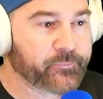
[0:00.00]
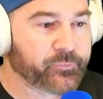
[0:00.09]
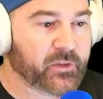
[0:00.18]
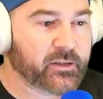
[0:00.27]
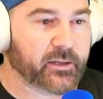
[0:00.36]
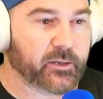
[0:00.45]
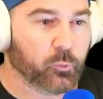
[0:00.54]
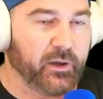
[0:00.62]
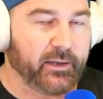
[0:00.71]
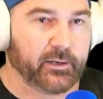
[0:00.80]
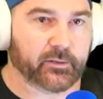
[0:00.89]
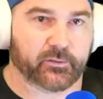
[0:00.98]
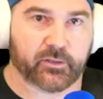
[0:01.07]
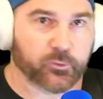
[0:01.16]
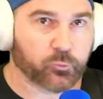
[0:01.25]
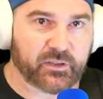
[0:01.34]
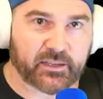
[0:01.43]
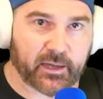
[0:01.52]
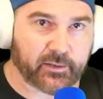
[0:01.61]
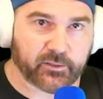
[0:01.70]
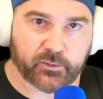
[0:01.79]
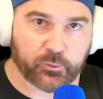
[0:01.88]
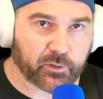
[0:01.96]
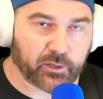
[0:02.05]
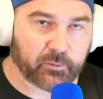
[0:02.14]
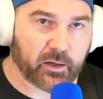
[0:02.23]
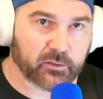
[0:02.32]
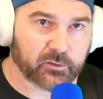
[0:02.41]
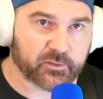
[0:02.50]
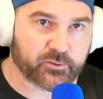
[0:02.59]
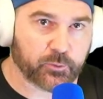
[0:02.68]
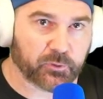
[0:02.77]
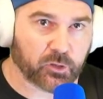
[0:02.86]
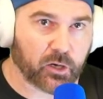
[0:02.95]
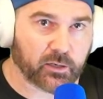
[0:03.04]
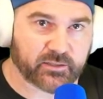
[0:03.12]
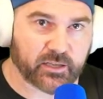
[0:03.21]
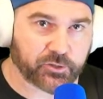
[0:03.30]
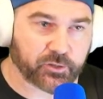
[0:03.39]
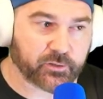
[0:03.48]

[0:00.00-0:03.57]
than waiting to the weekend and doing a super long session.